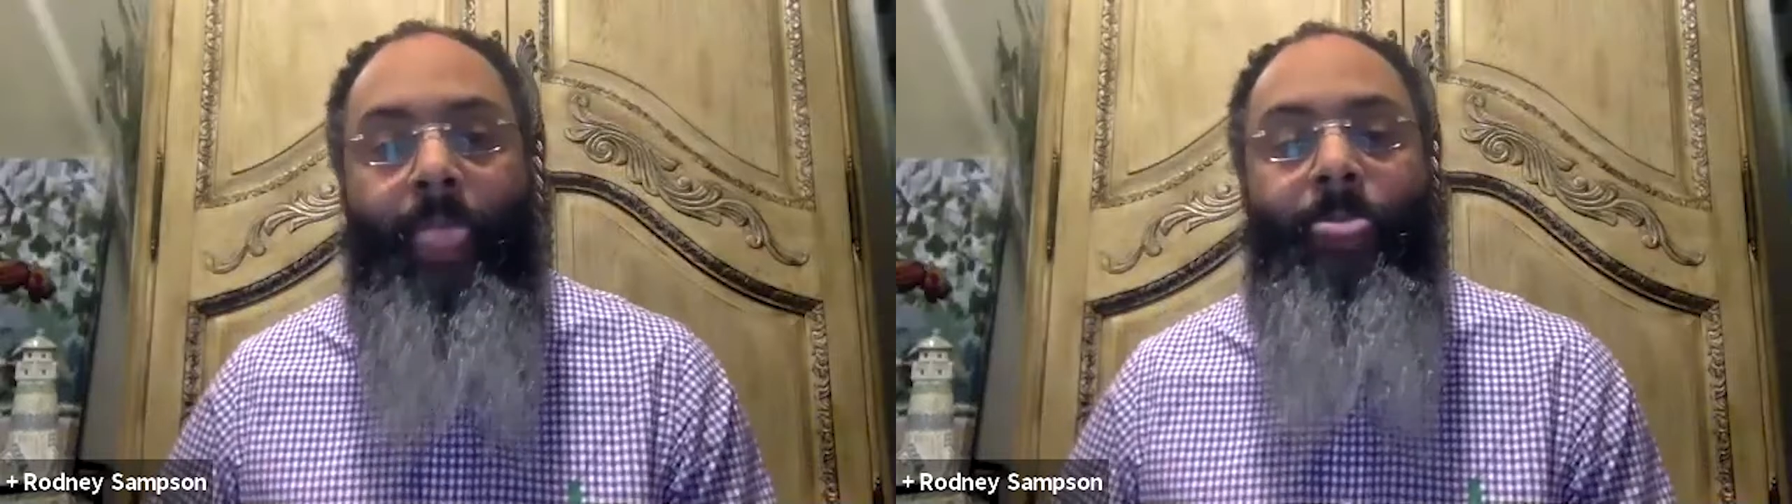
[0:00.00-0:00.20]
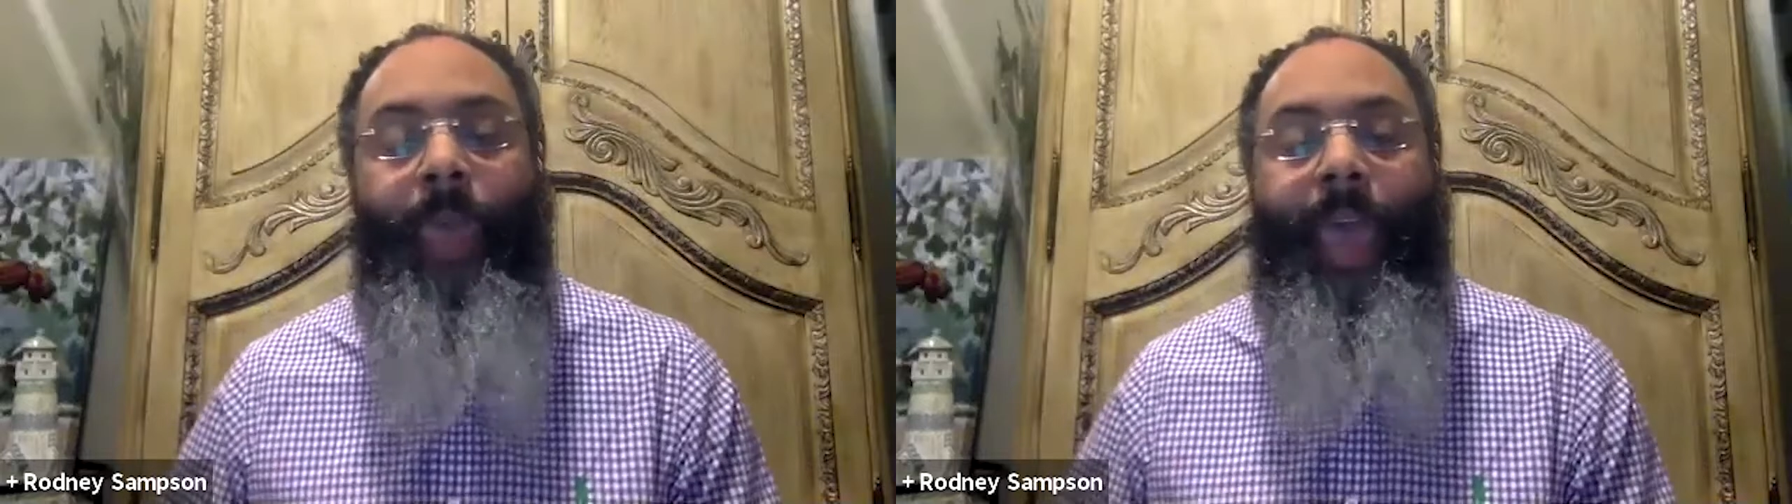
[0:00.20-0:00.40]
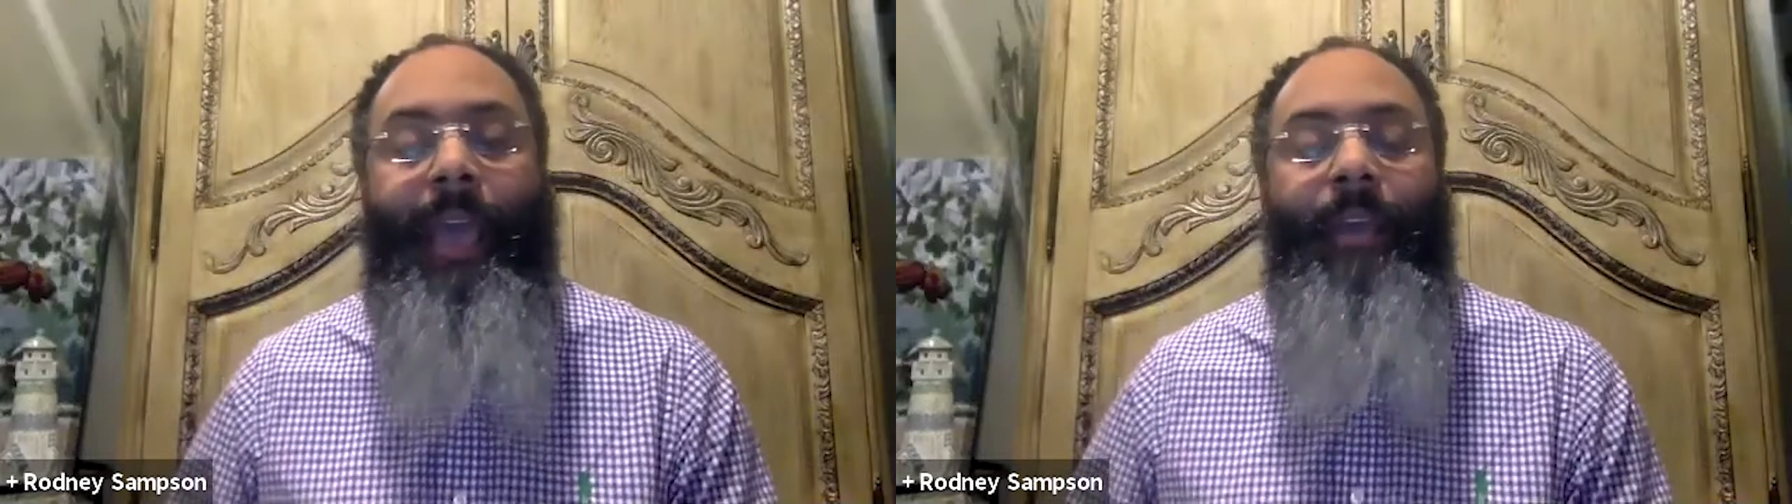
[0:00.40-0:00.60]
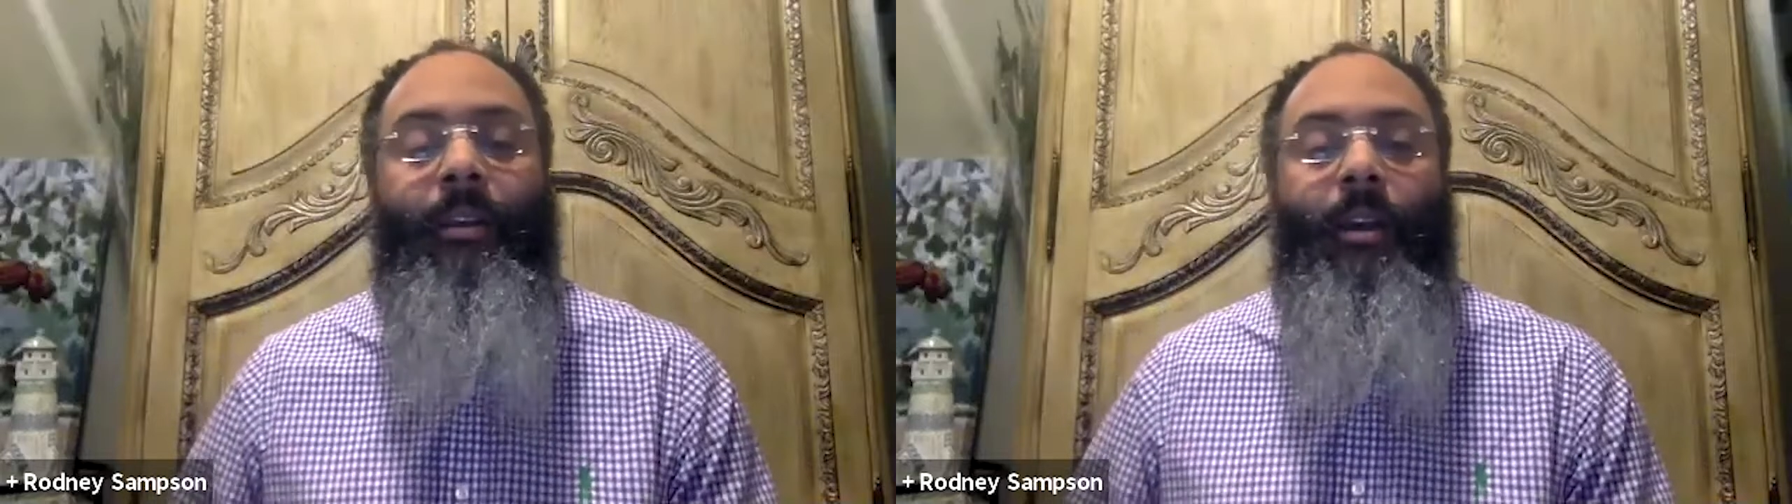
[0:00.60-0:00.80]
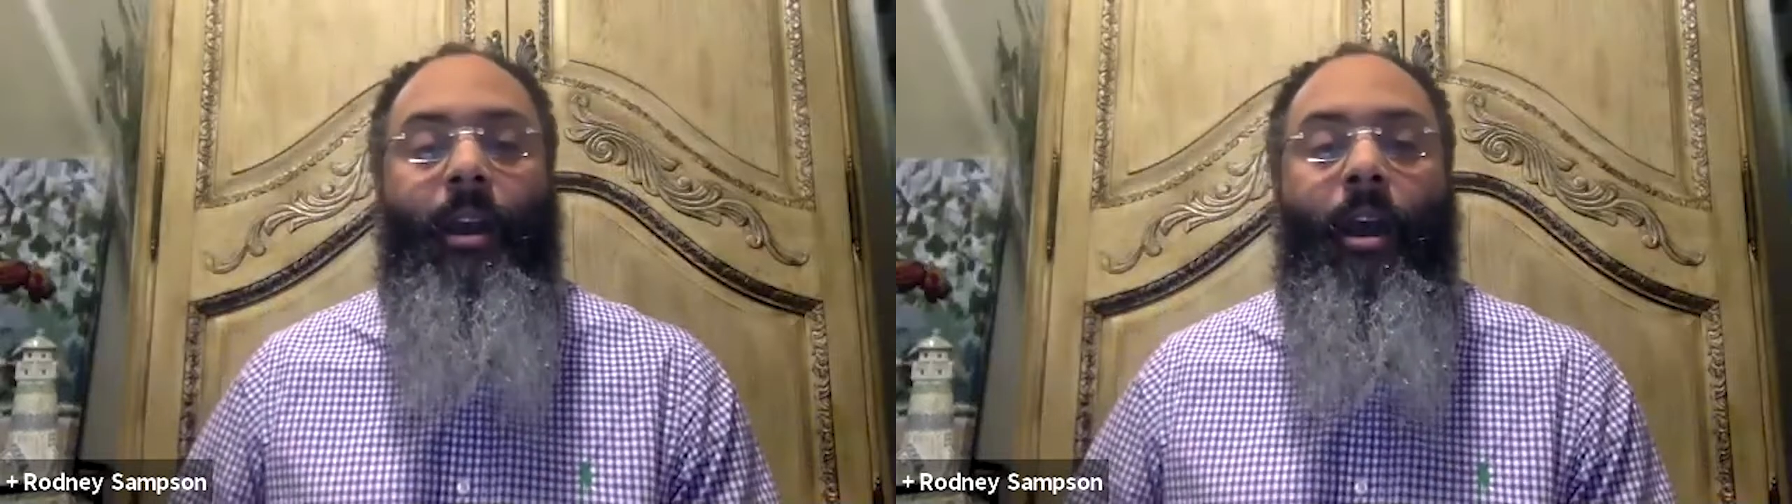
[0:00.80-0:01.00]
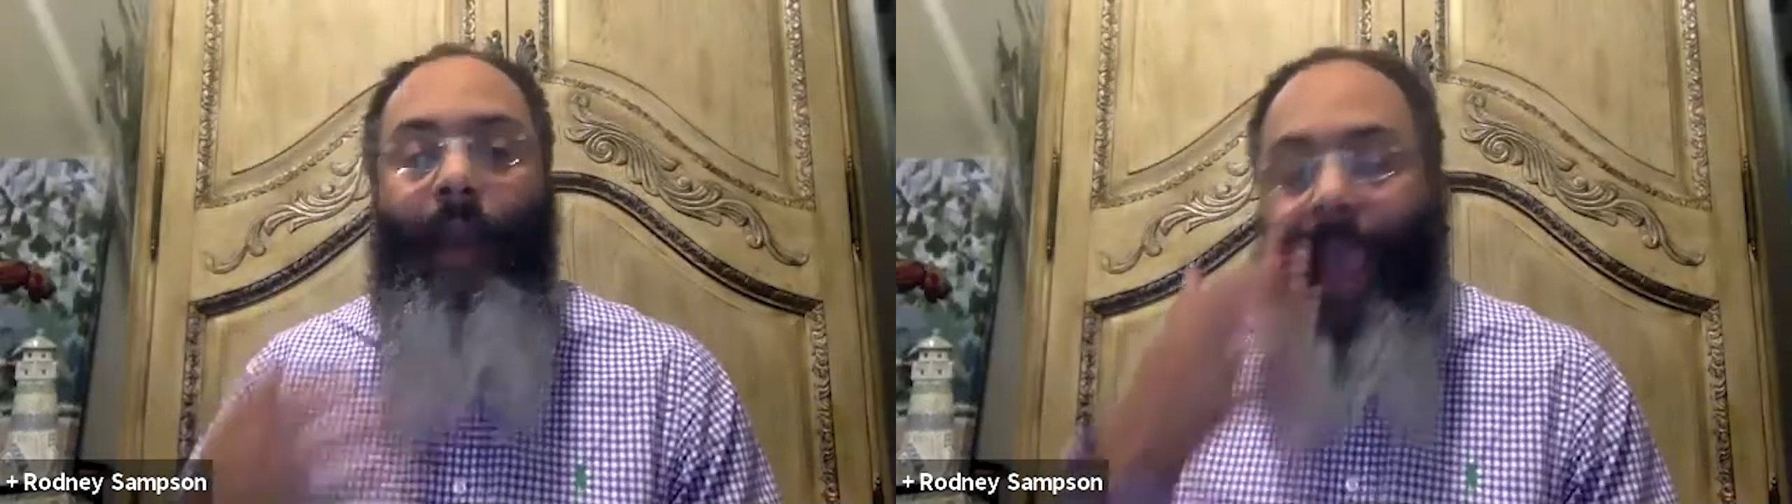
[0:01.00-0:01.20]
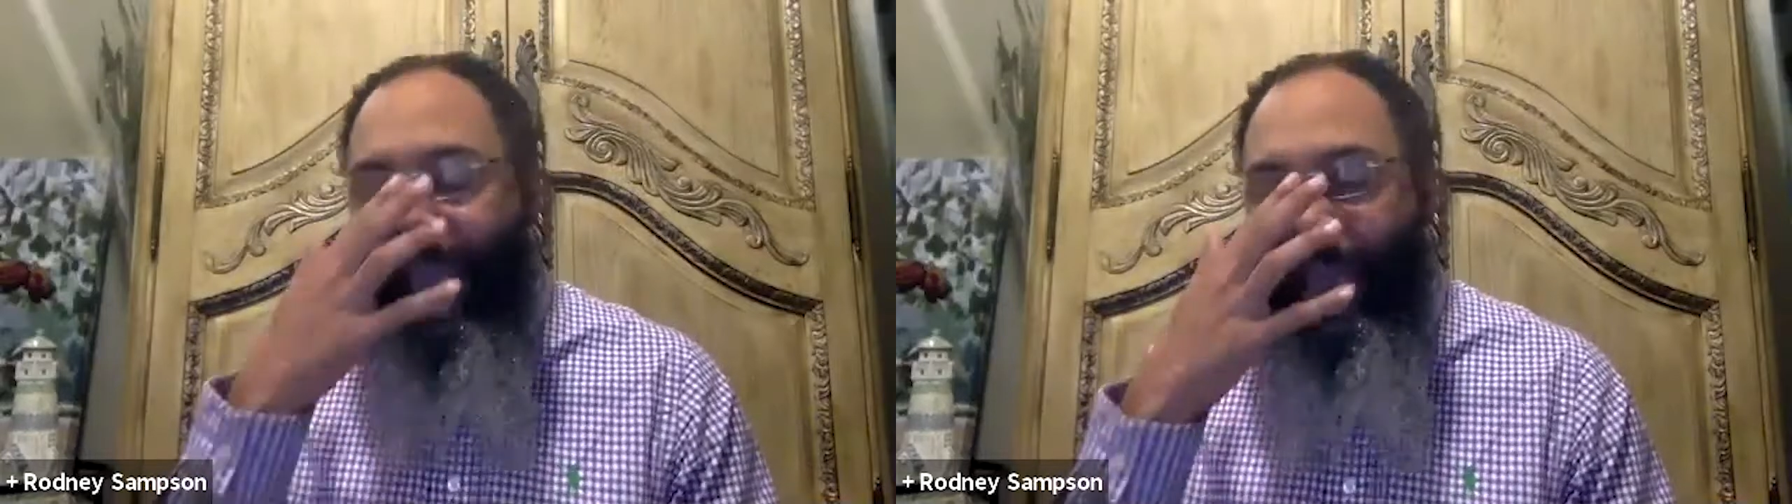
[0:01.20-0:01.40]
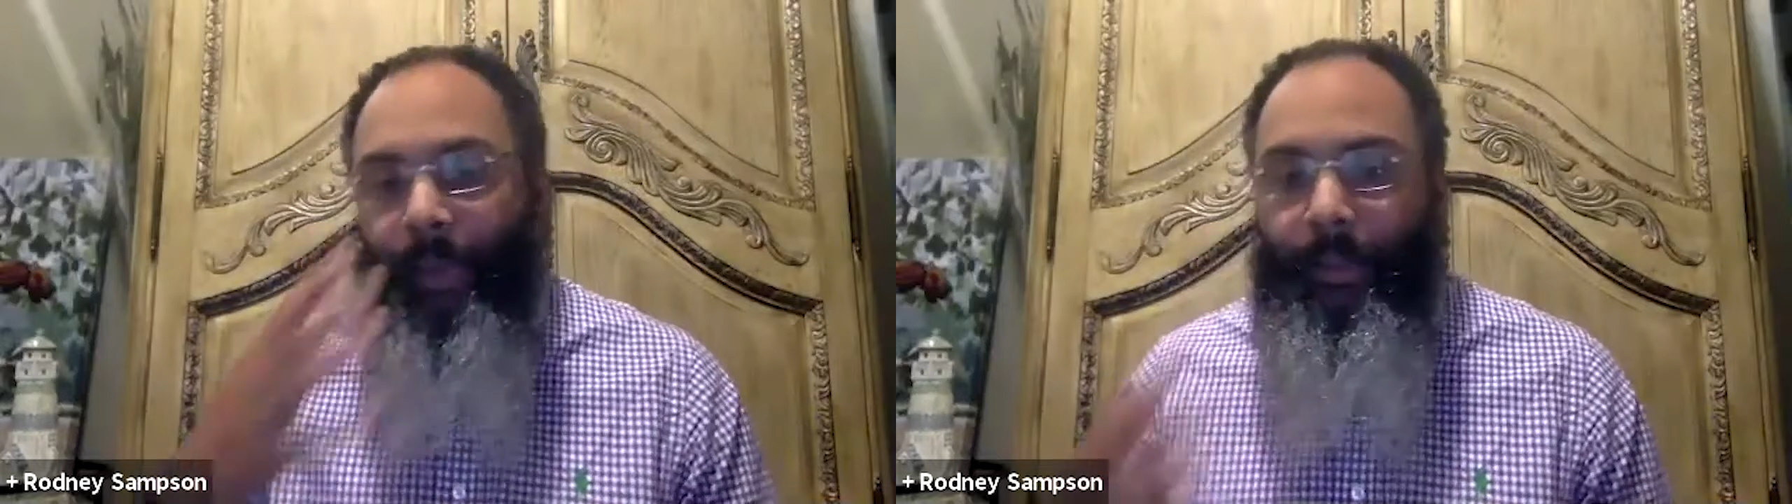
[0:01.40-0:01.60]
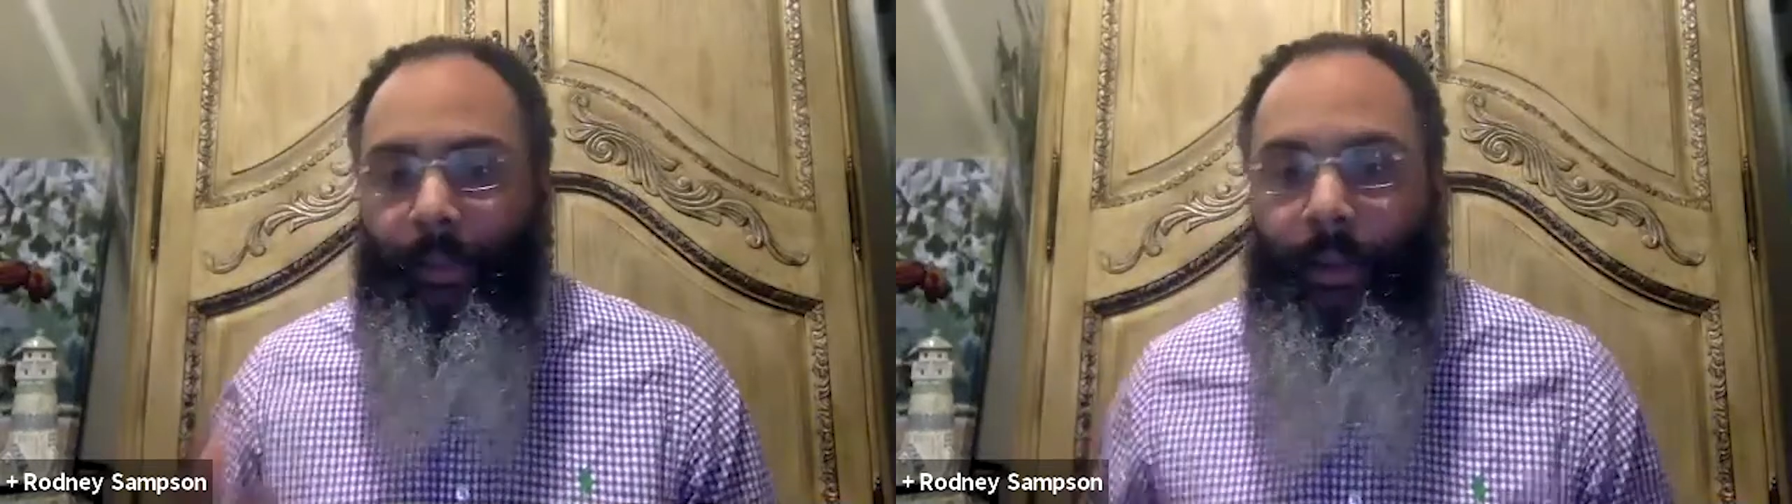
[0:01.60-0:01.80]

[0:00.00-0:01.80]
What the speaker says: that are at